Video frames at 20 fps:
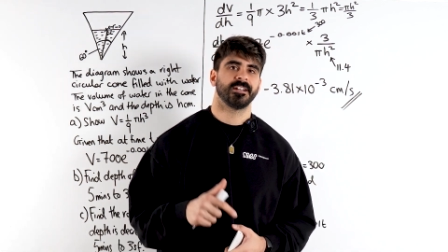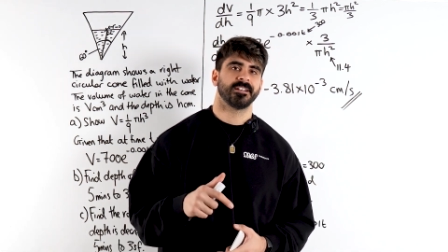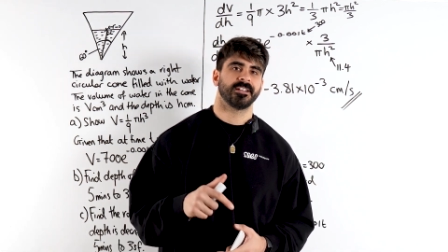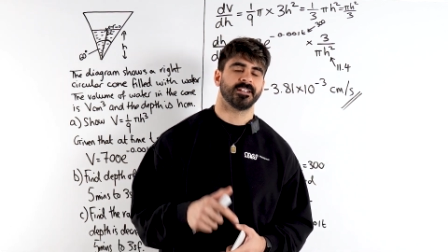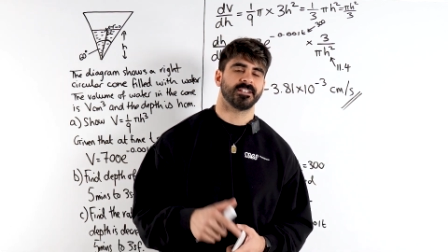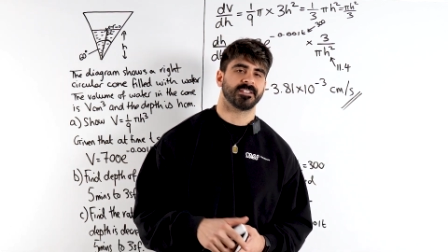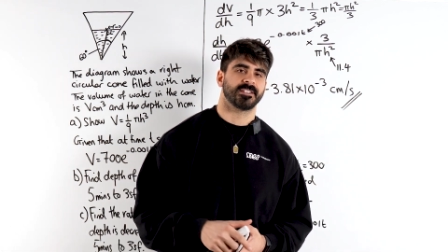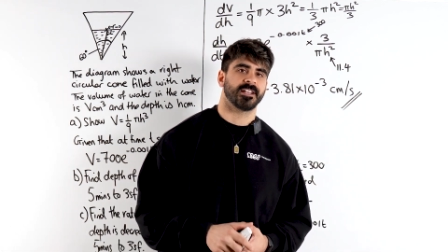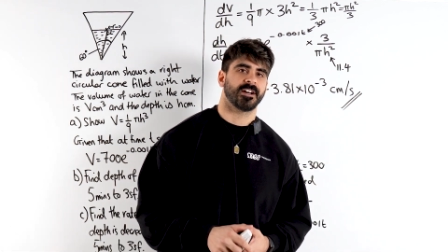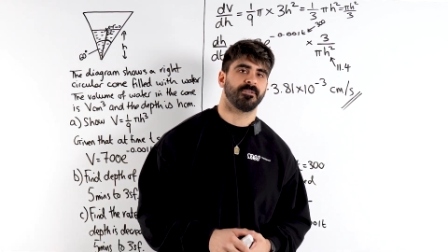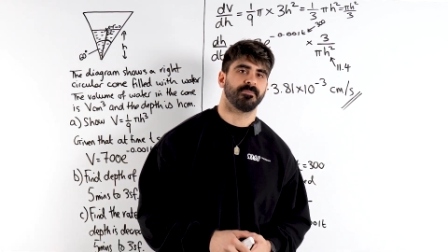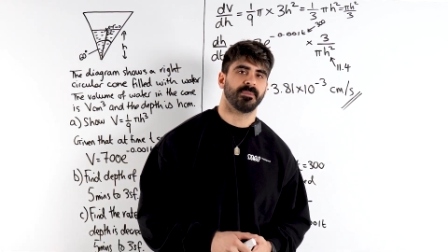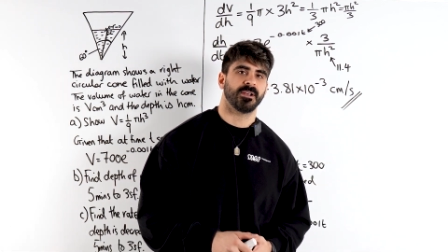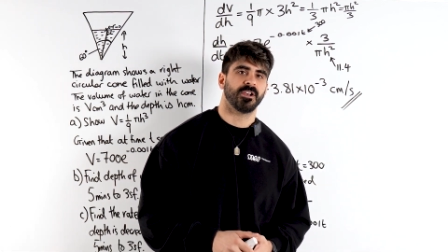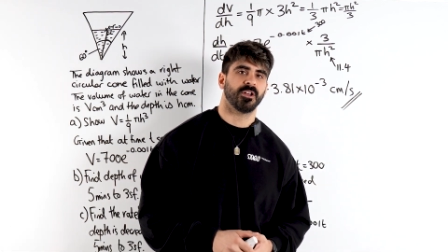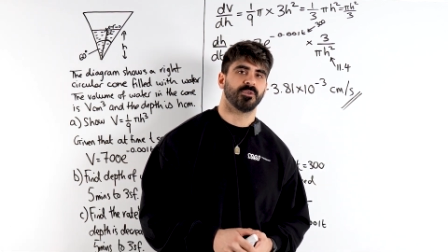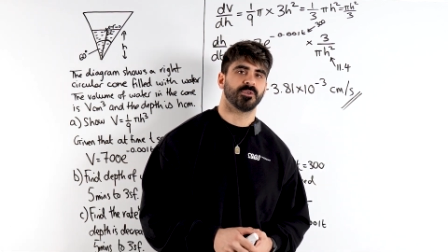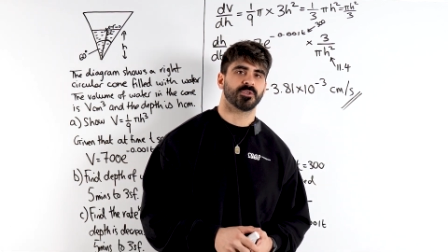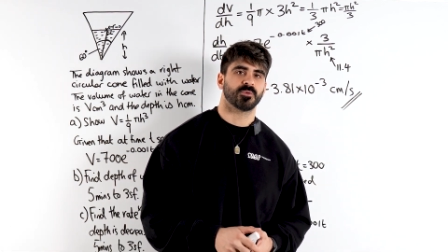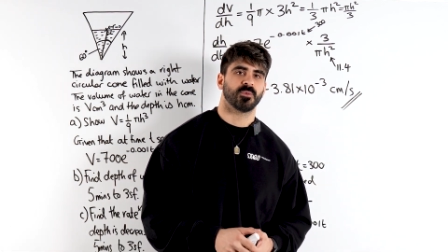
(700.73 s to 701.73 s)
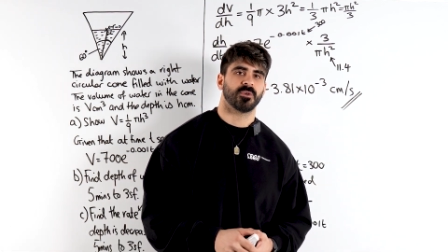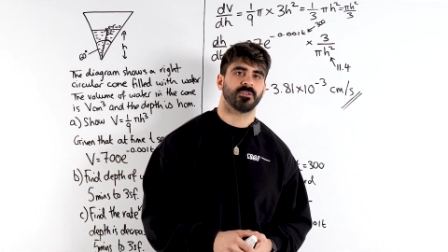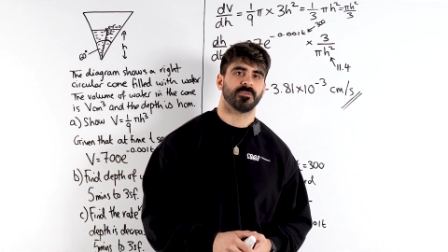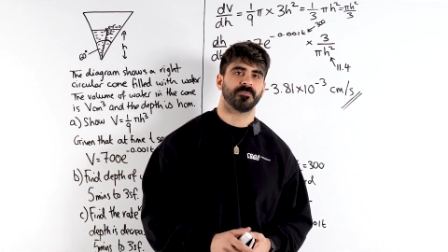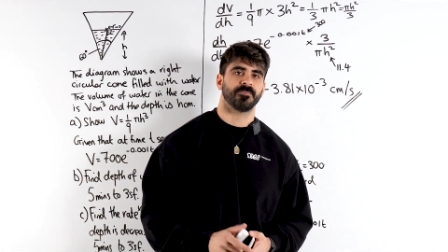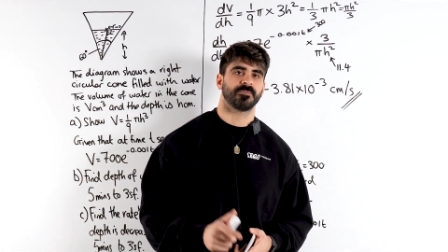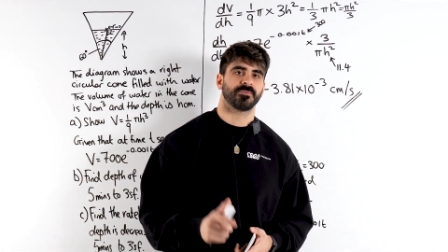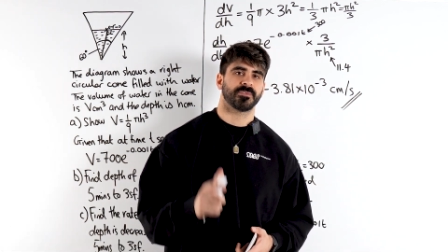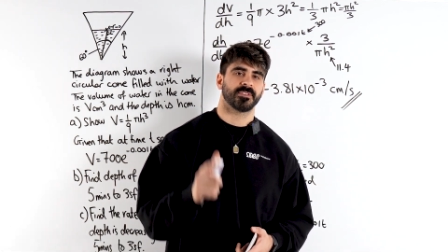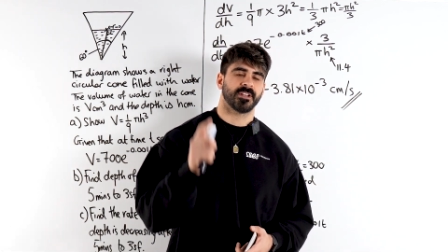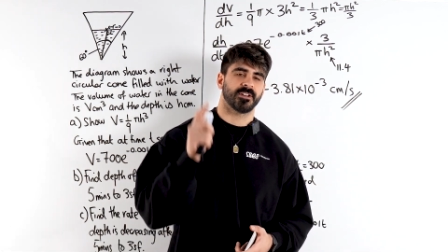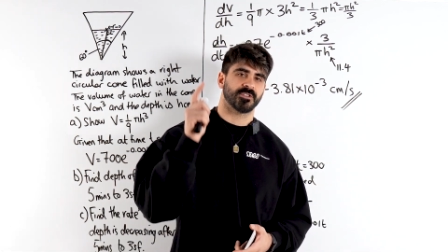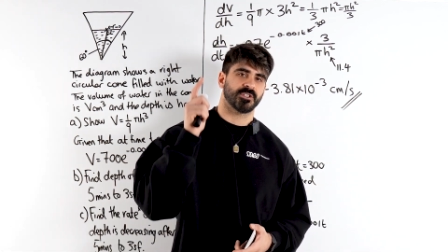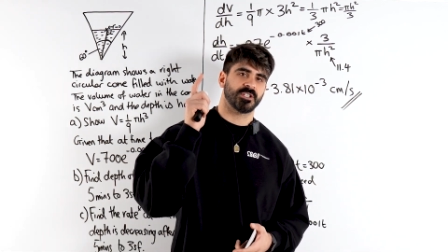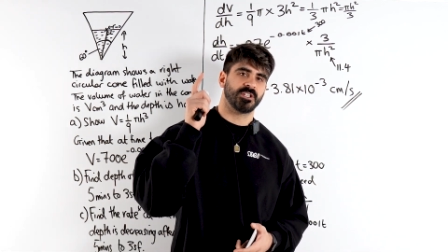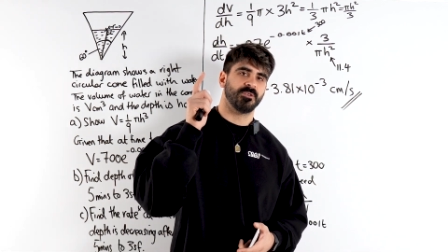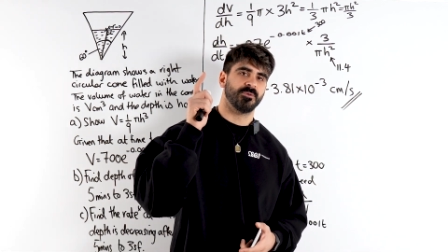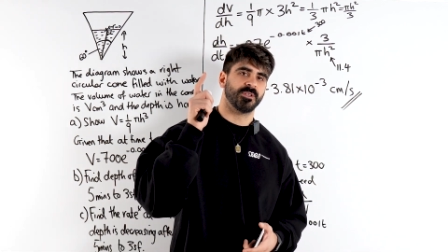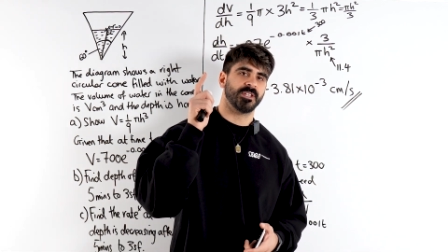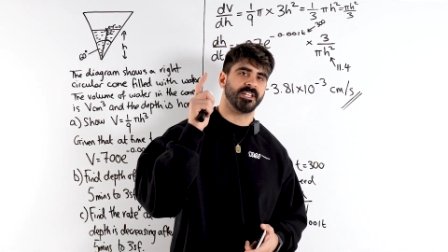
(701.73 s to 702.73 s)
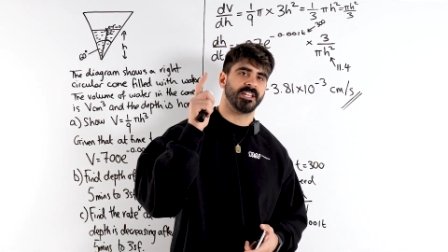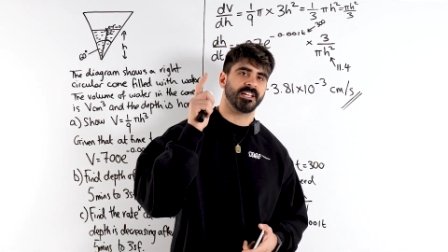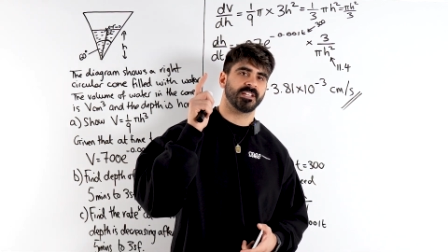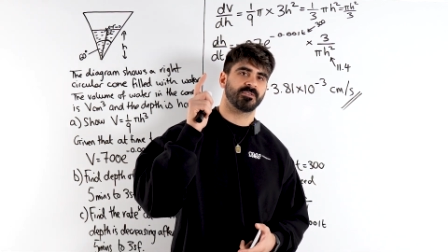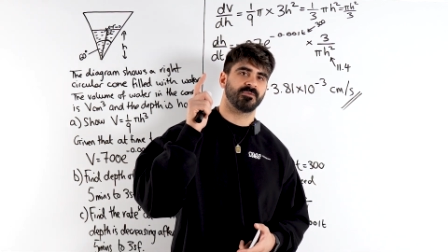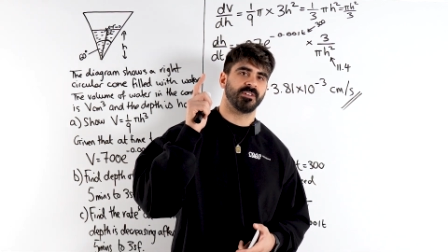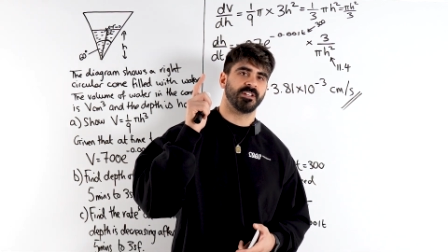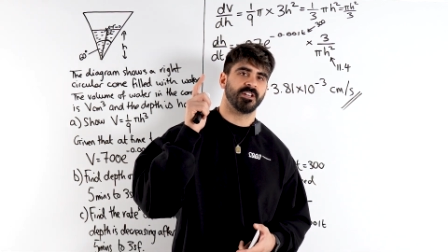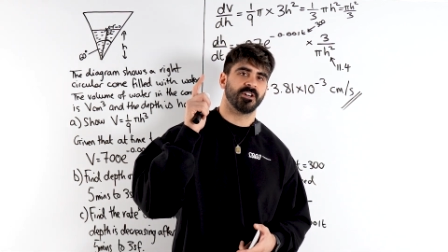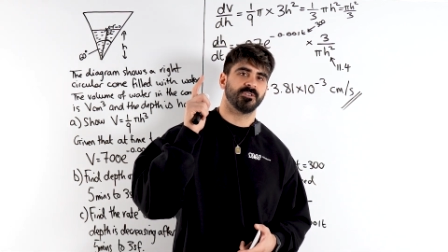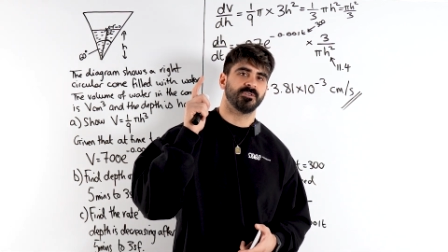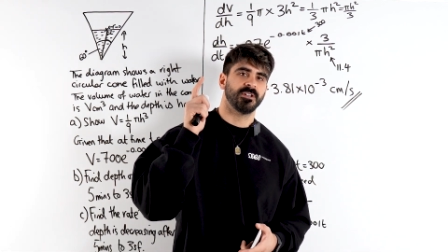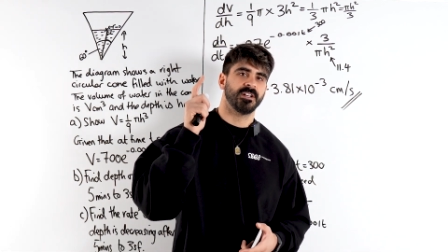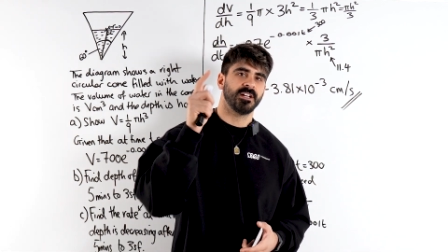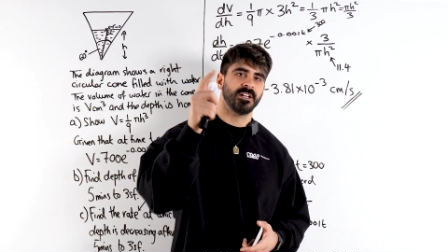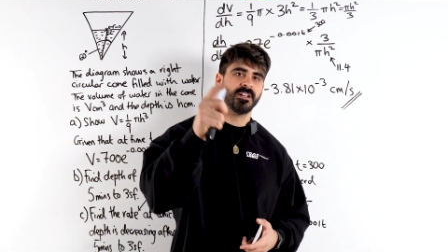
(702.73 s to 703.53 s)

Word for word: is down below as well. I'll see you in the next video.